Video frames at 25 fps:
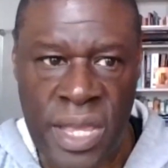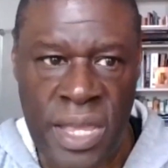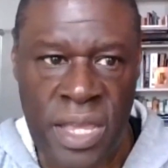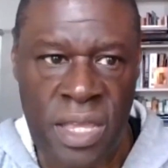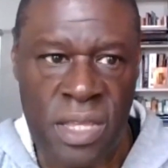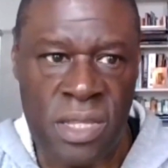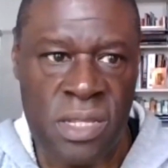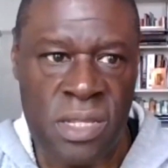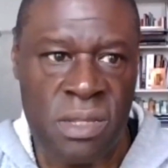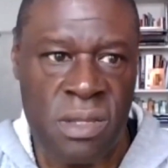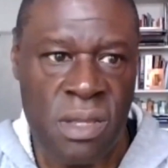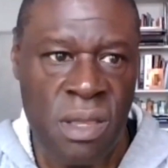
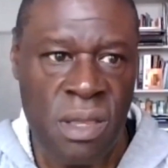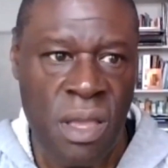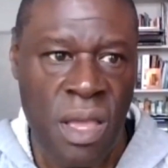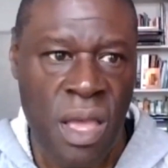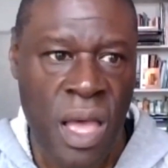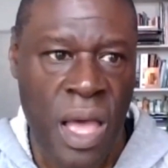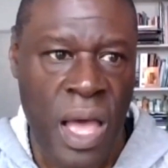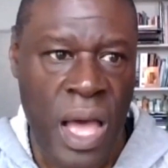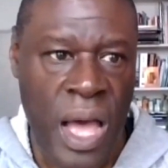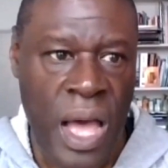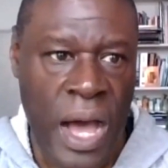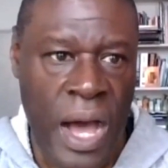takes
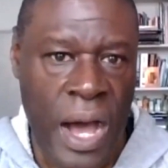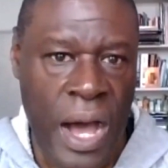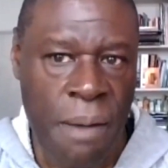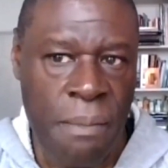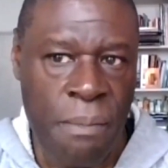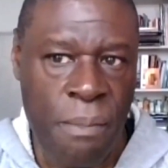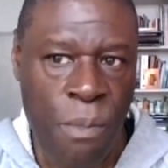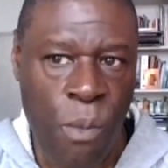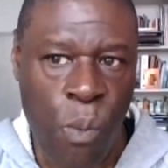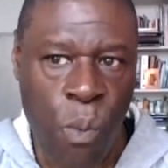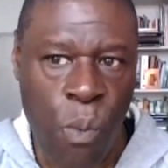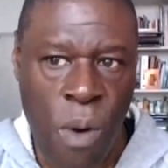
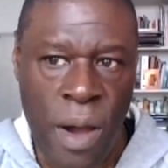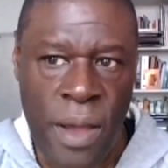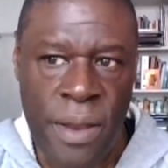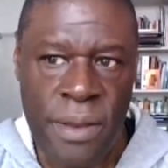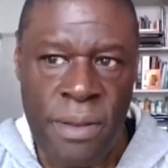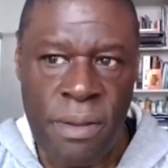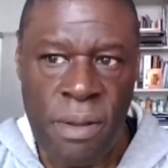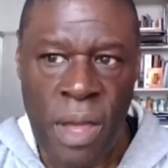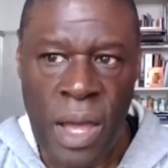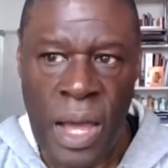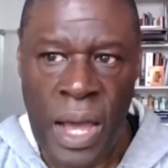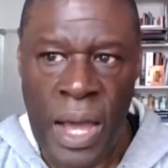
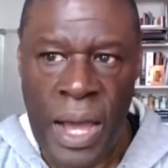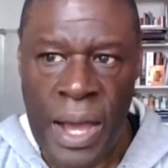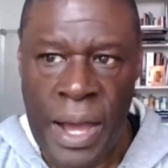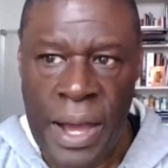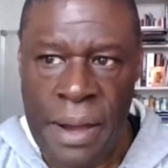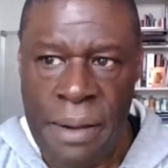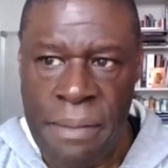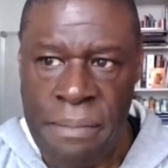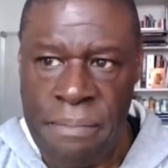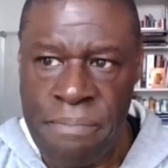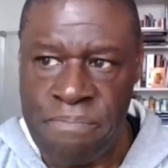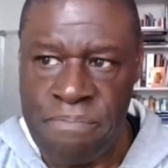one
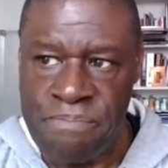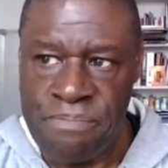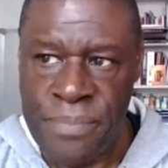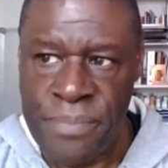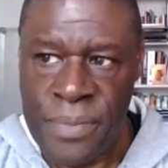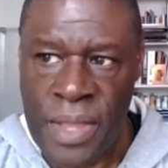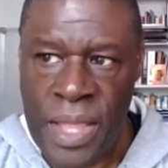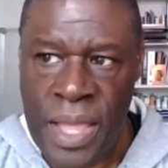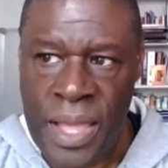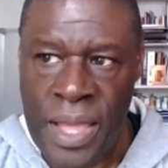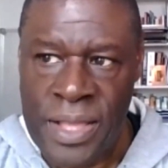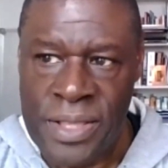
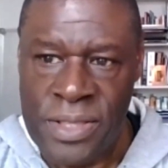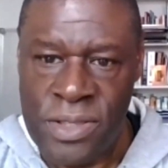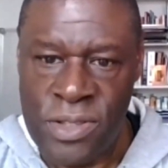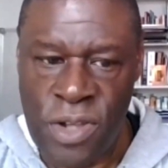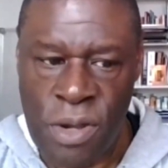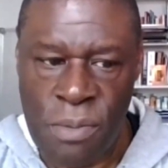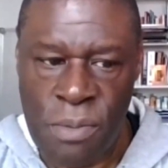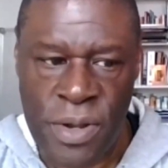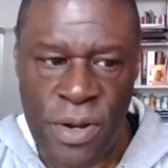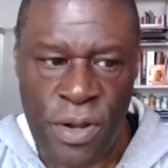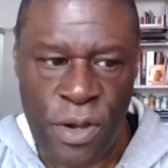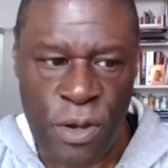
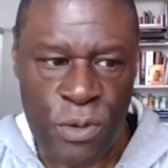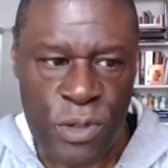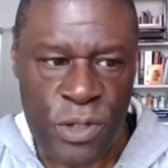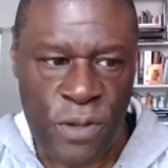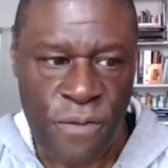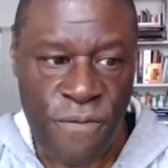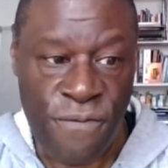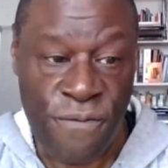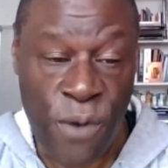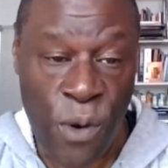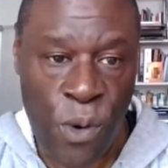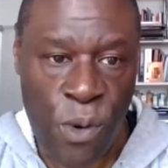domino
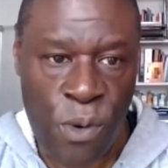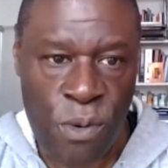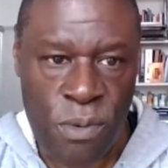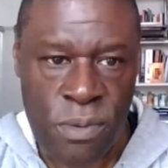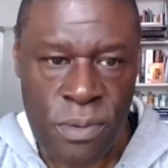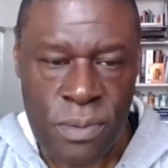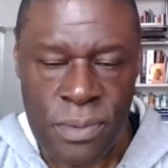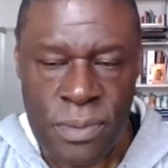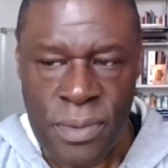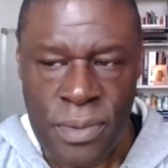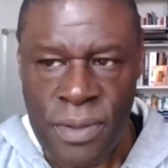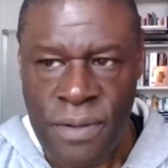to fall
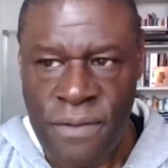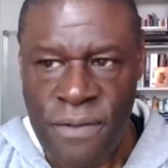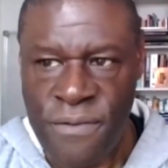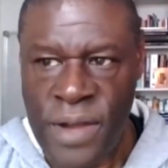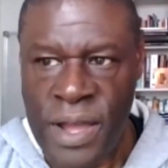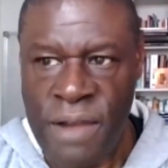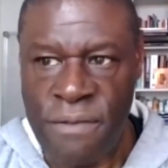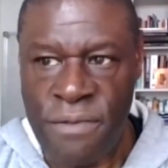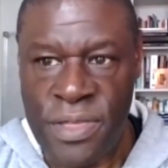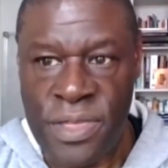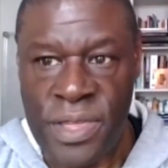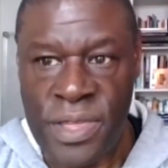
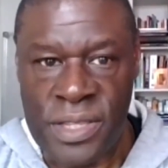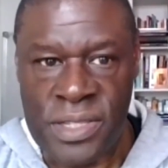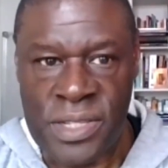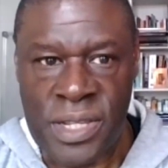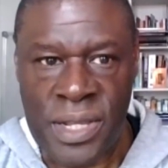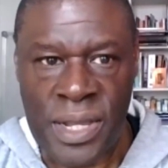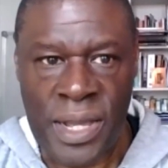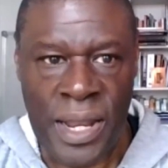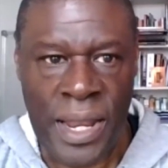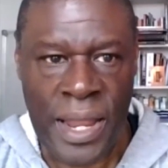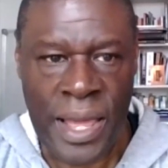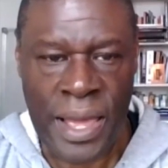for everything
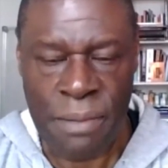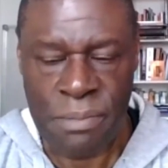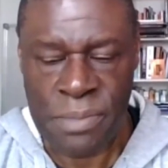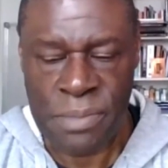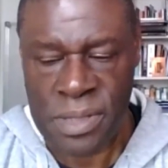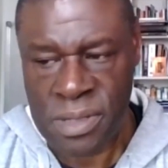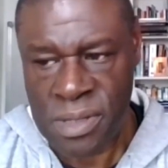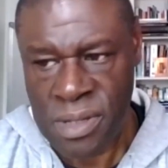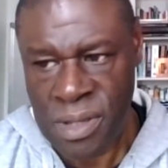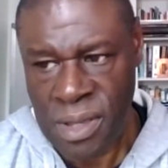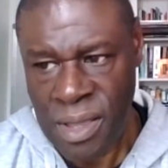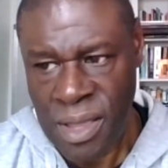to
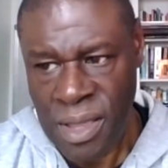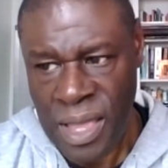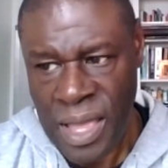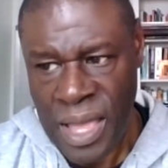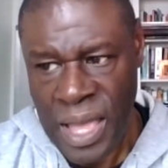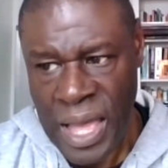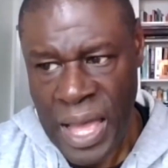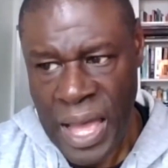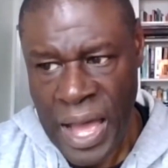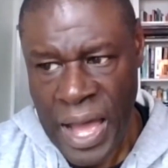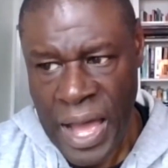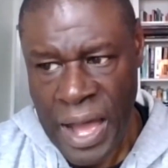collapse.
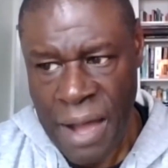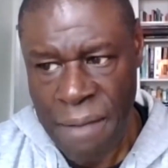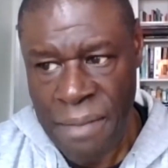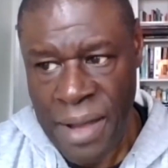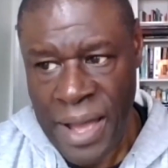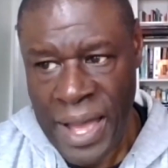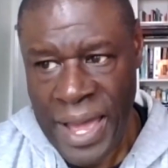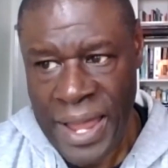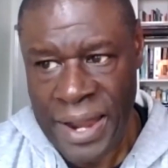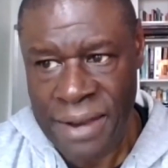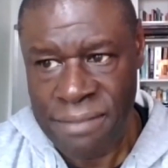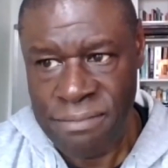
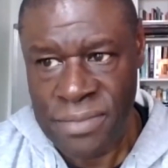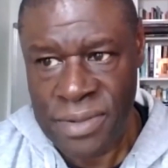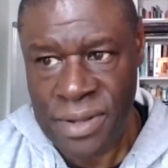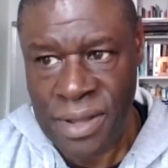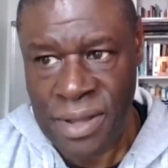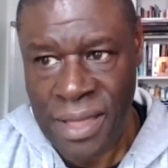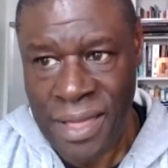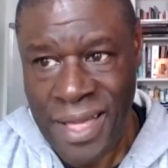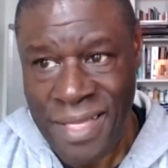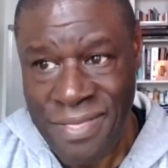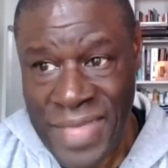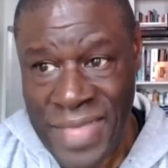And
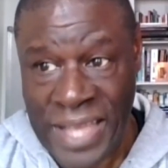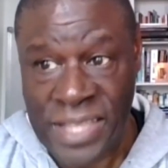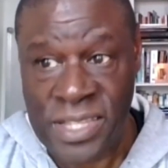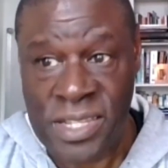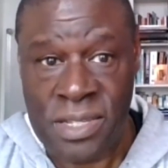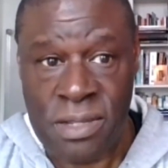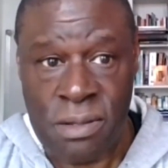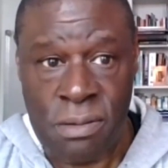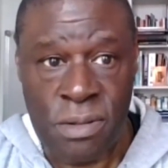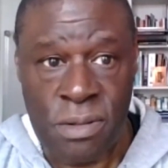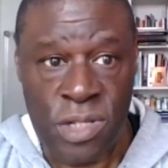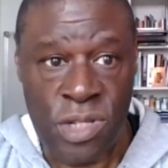
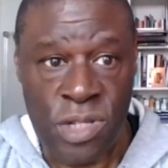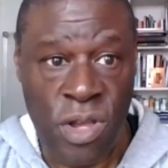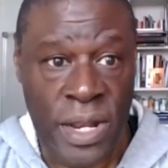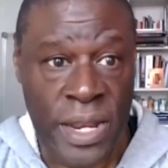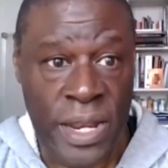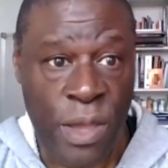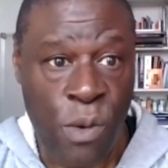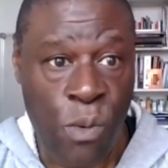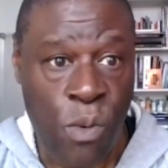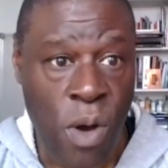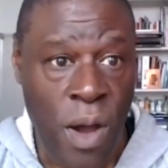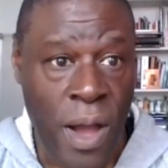that's
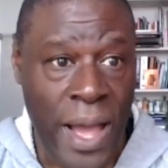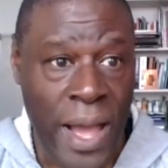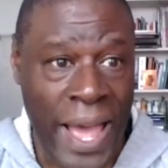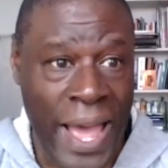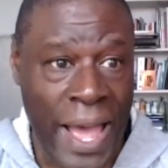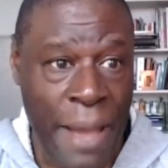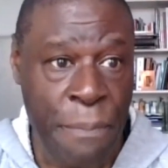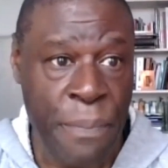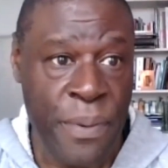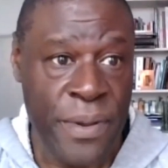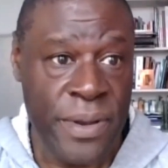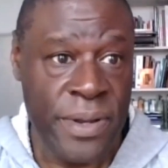certainly what
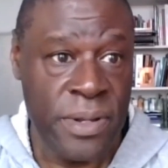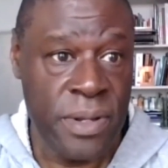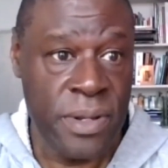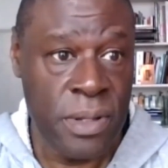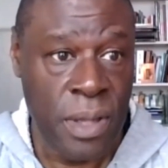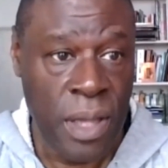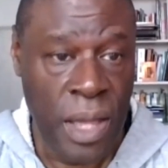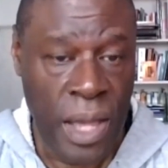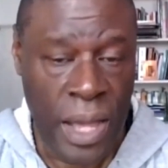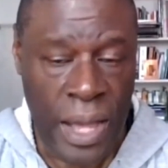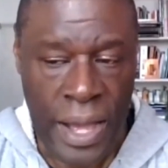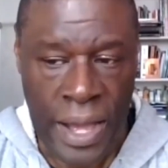happened
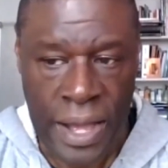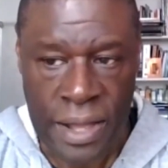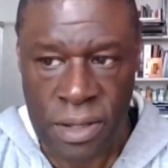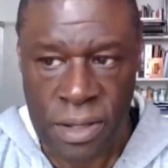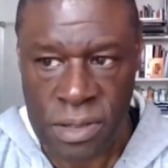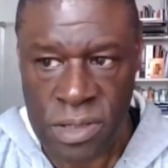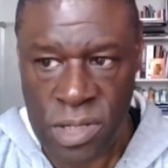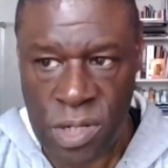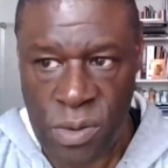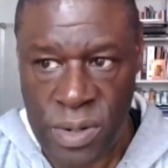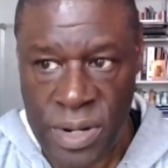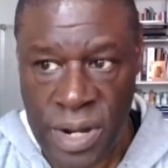
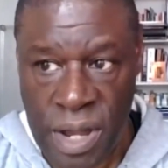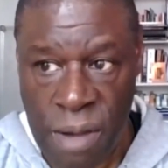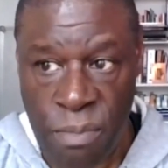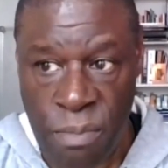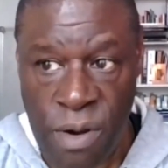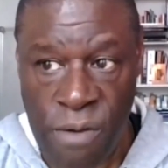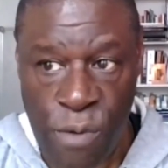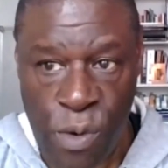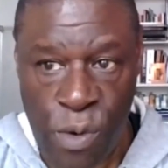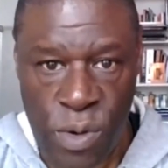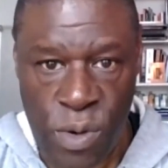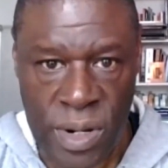to a
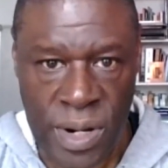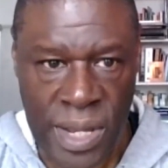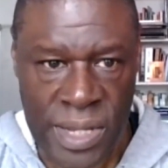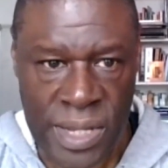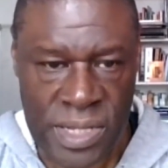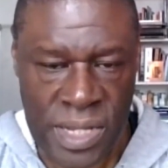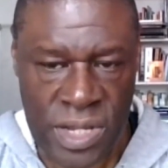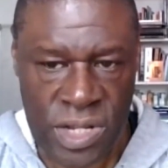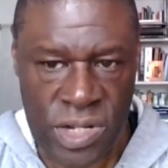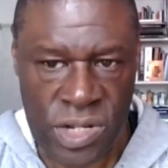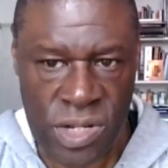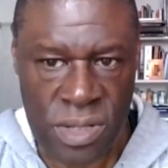number of
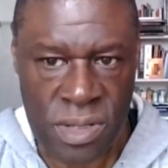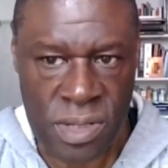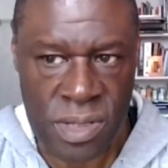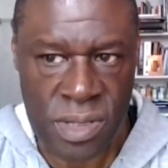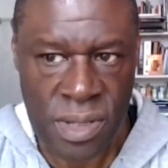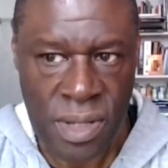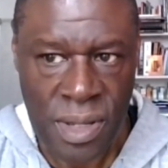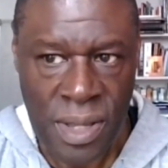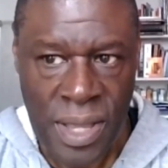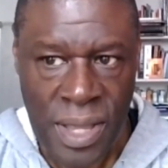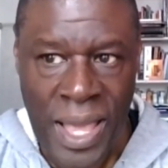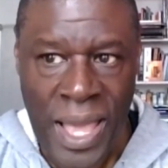
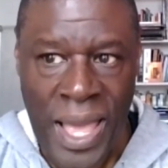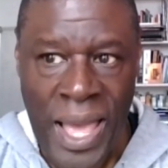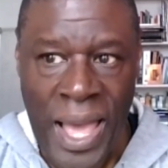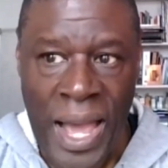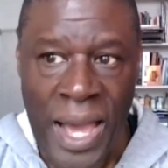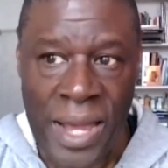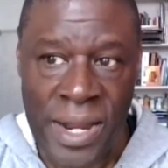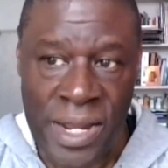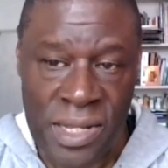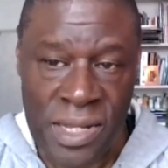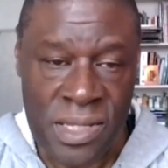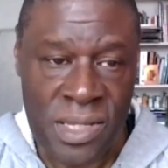organizations.
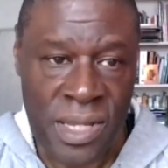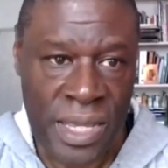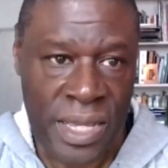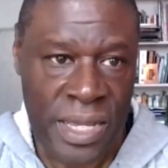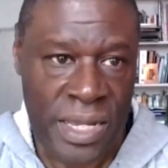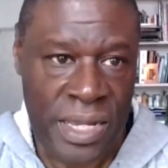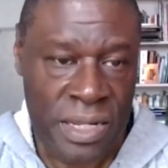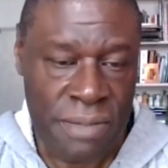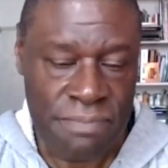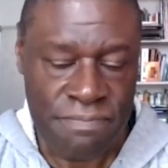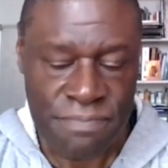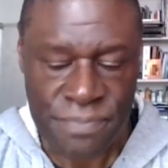And
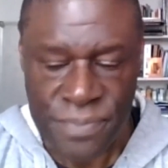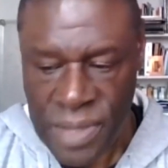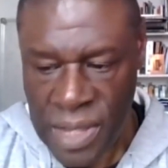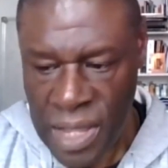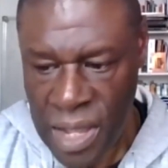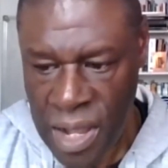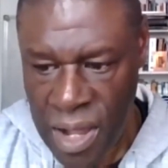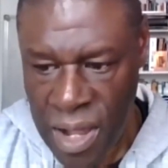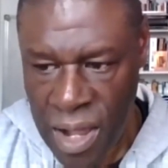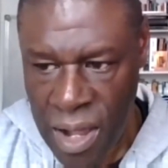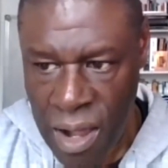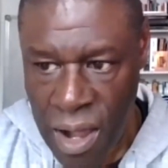indeed,
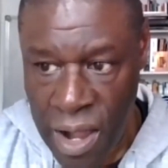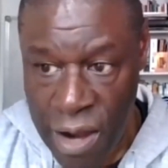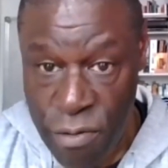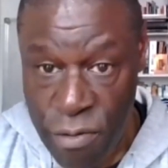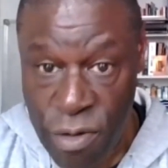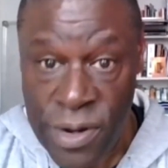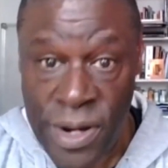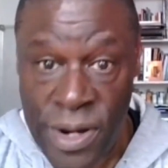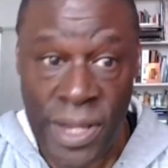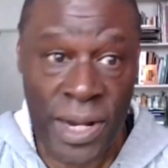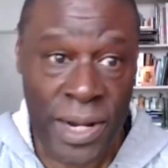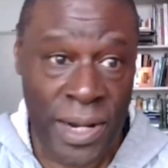
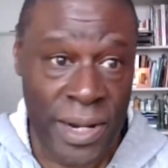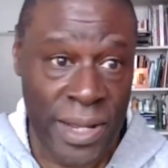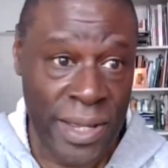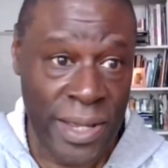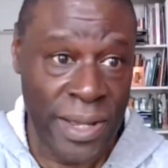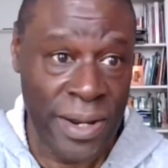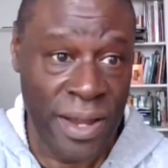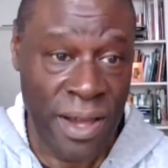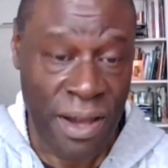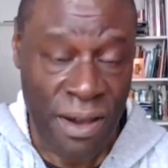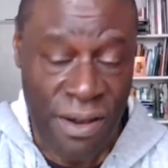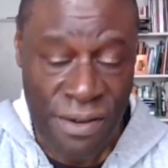ironically
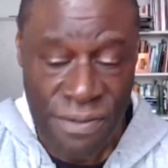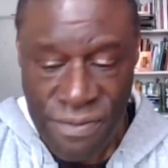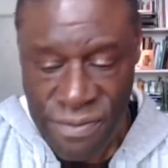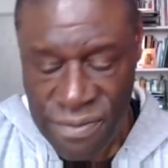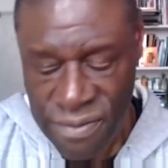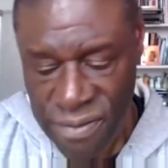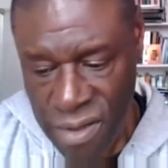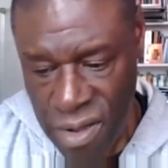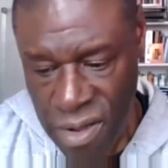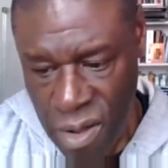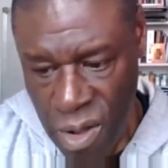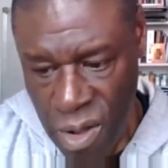enough,